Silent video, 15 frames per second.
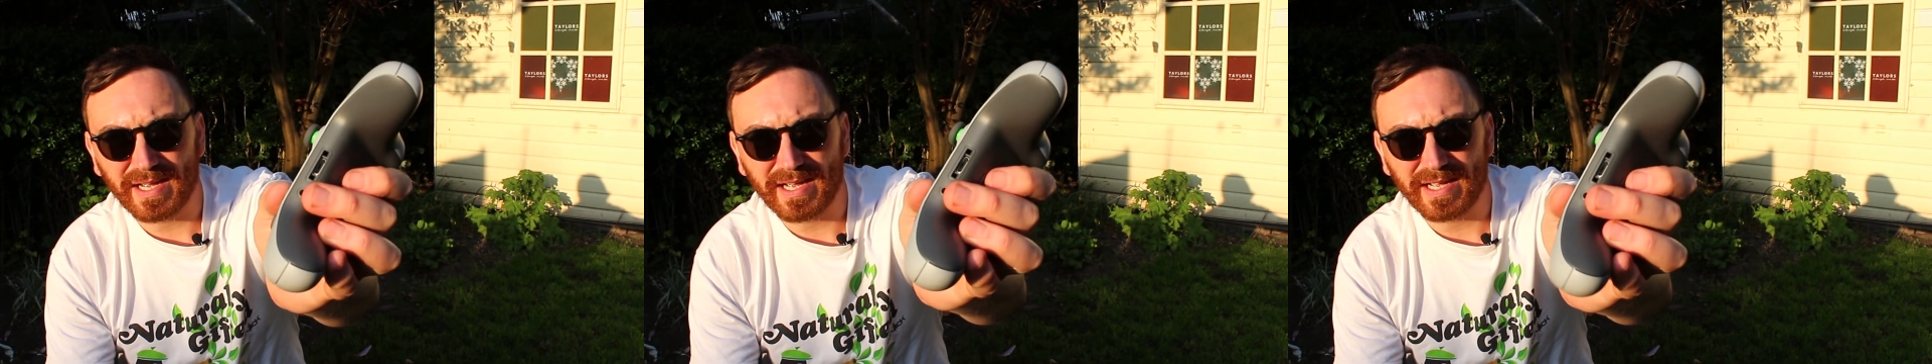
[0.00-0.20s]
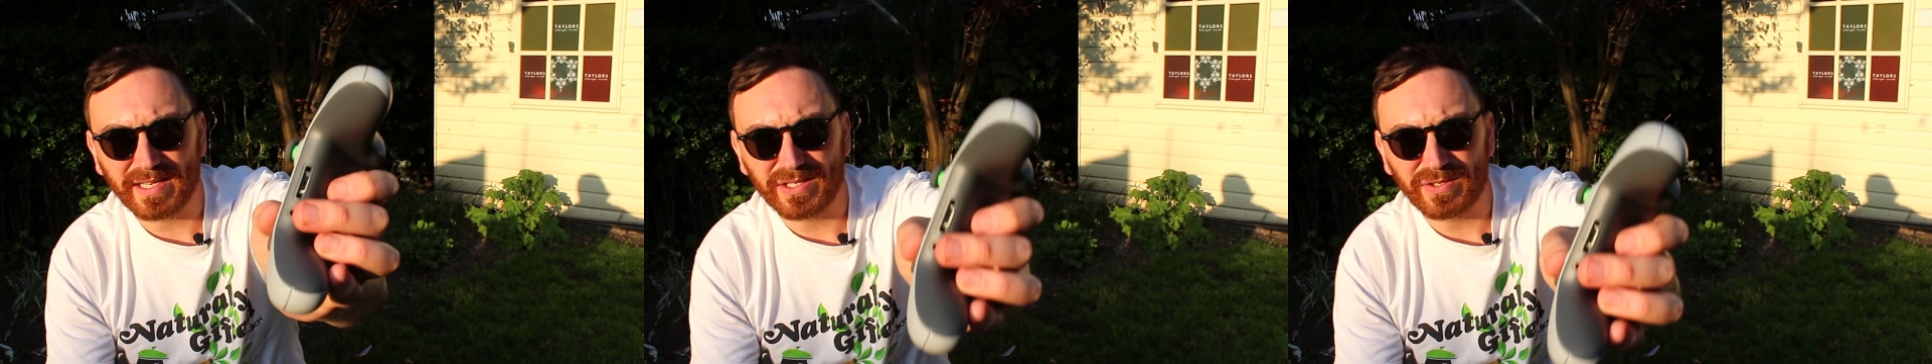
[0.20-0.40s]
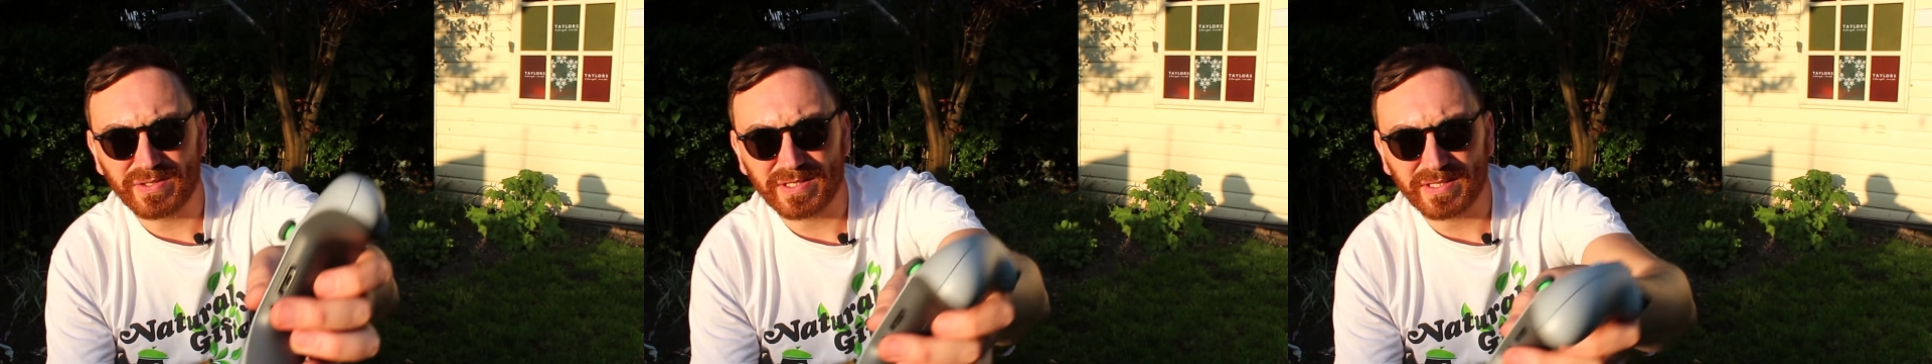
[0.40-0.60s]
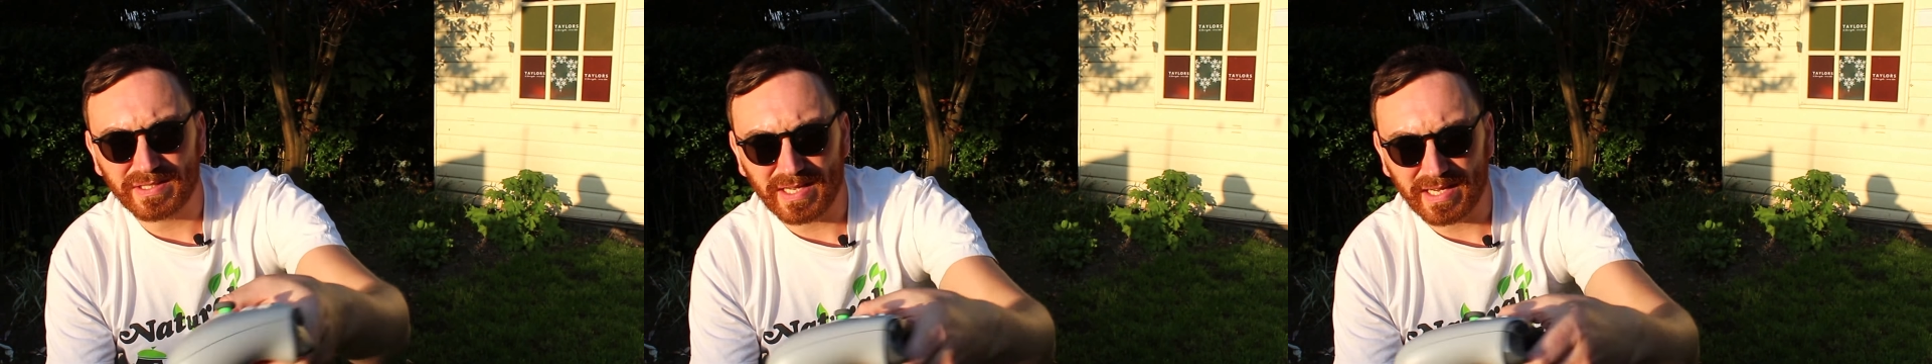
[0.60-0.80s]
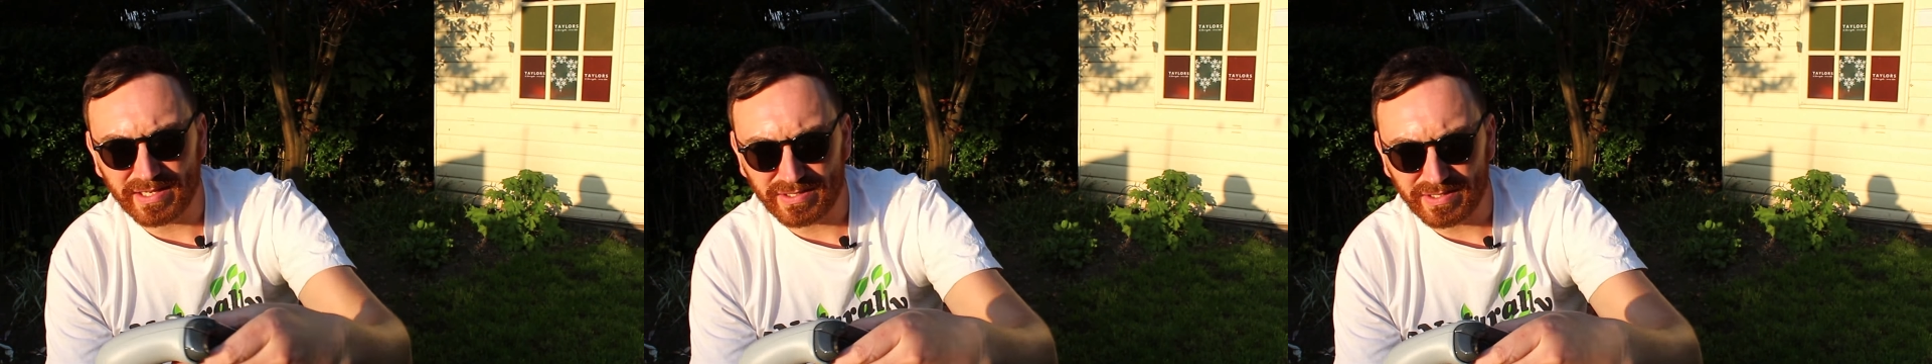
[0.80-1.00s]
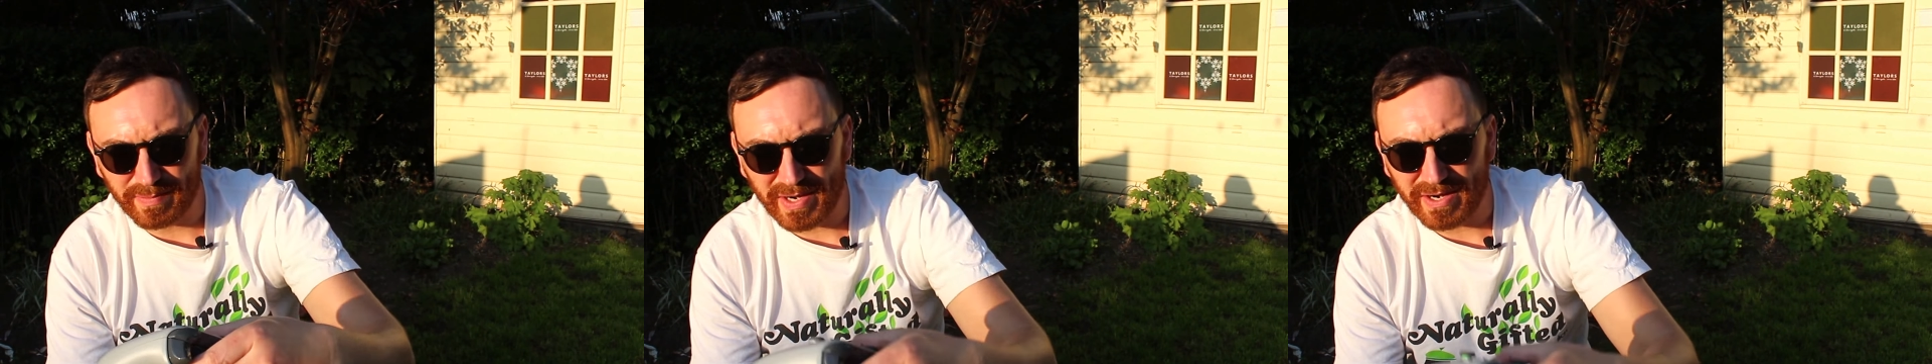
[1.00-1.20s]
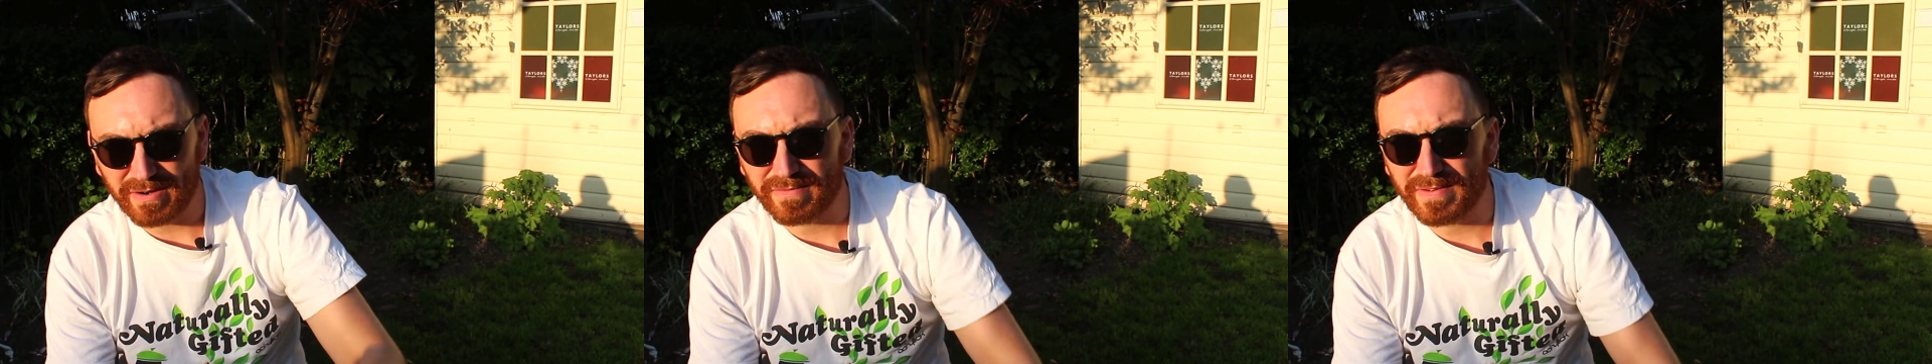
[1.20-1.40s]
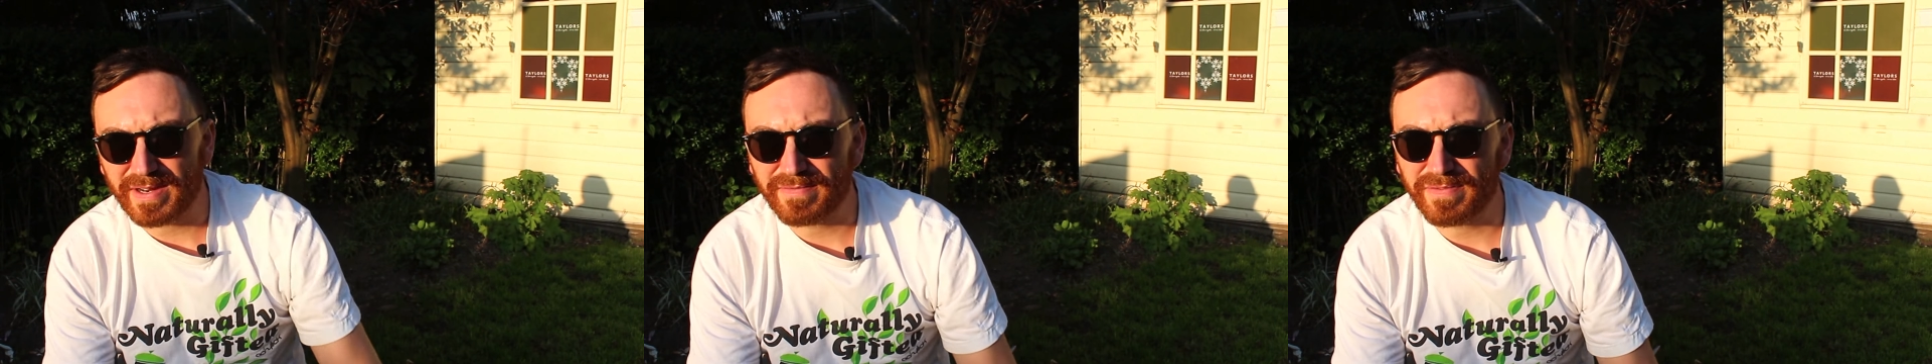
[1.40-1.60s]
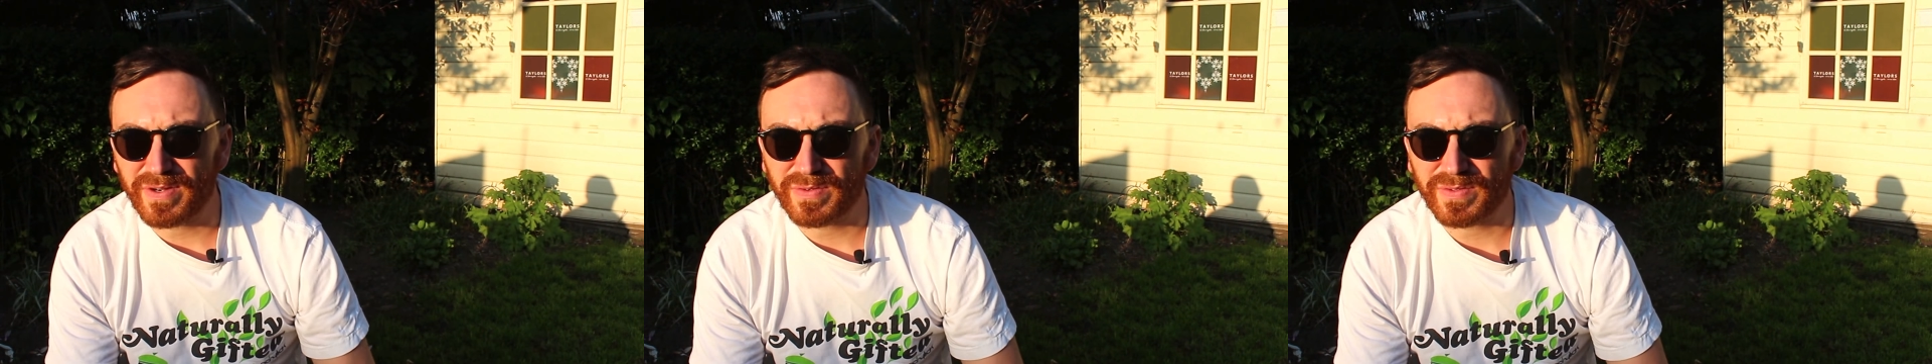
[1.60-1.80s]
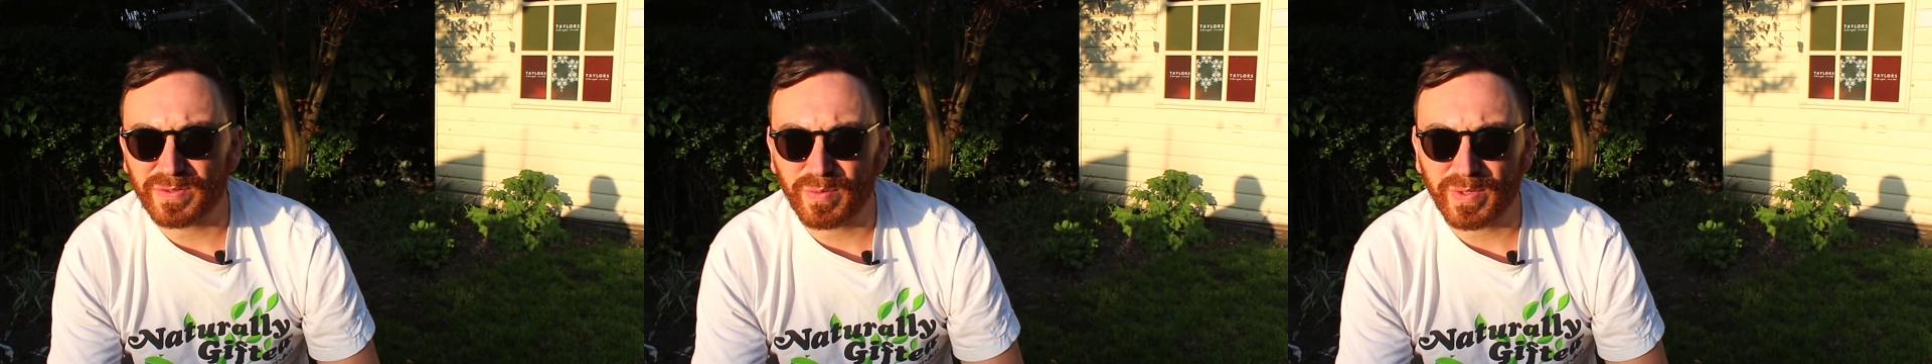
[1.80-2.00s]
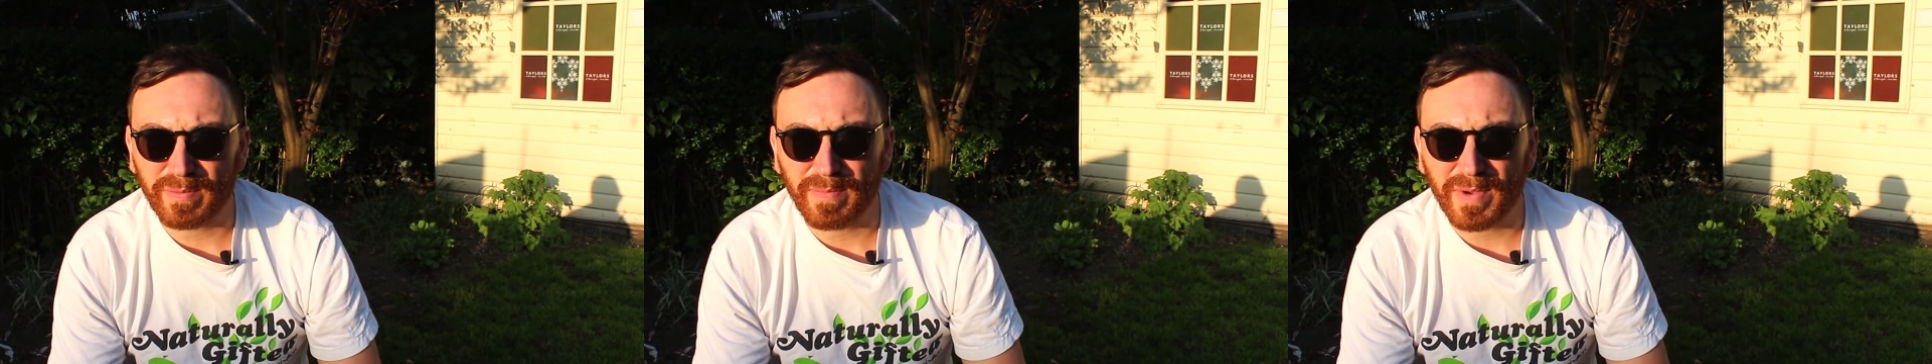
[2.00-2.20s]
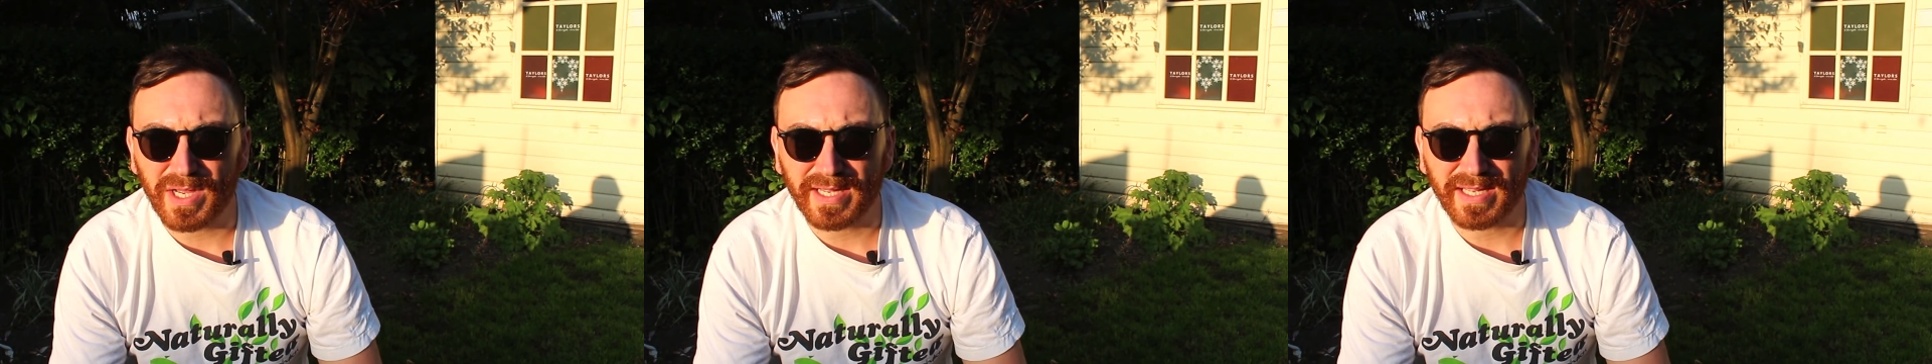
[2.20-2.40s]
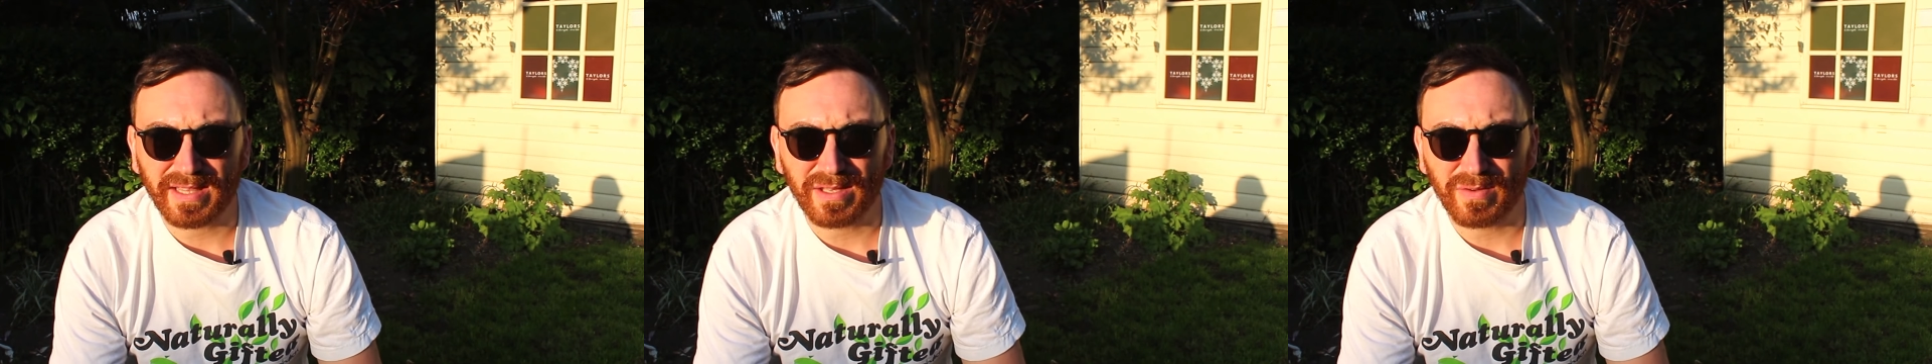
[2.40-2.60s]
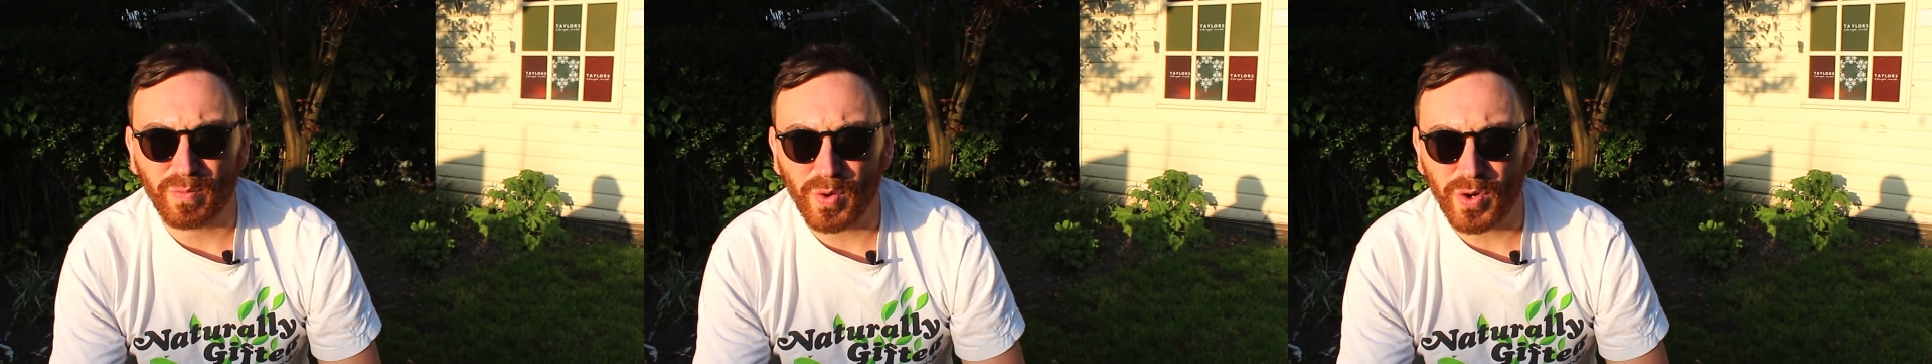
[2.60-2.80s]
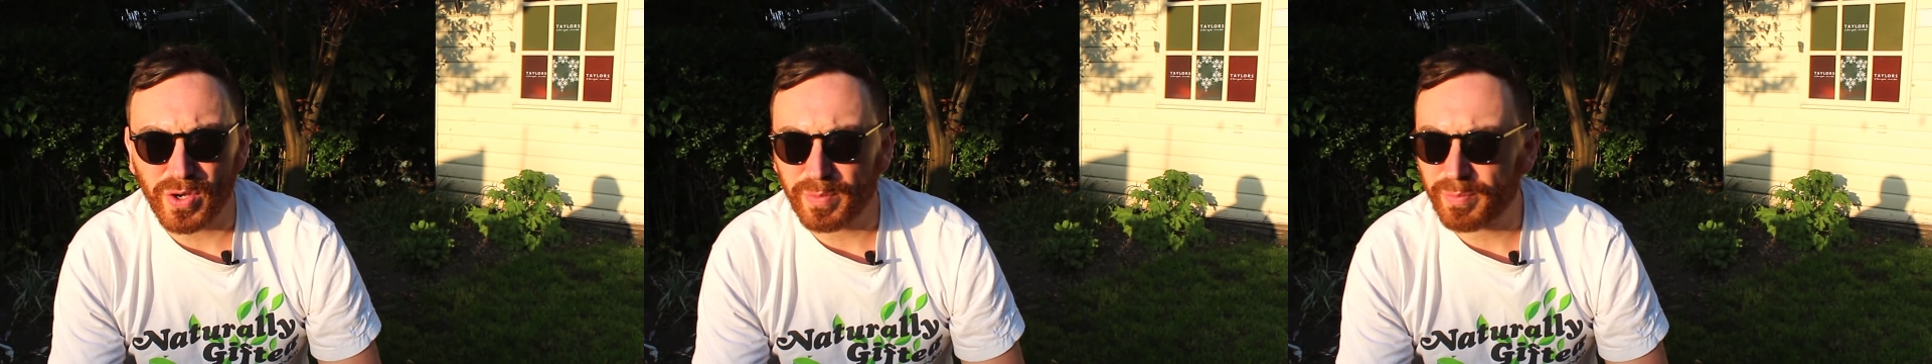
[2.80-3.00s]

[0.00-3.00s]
I use a pair of headphones with a mic that work